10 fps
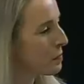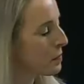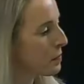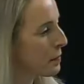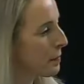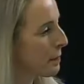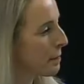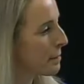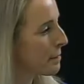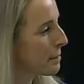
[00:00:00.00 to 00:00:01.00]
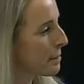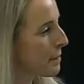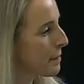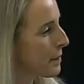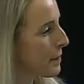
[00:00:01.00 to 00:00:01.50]

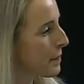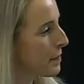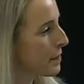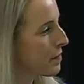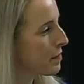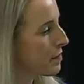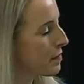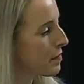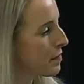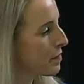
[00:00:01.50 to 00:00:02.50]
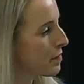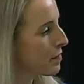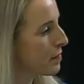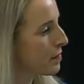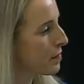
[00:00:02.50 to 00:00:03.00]

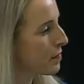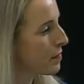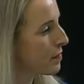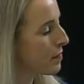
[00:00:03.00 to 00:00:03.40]
[no speech]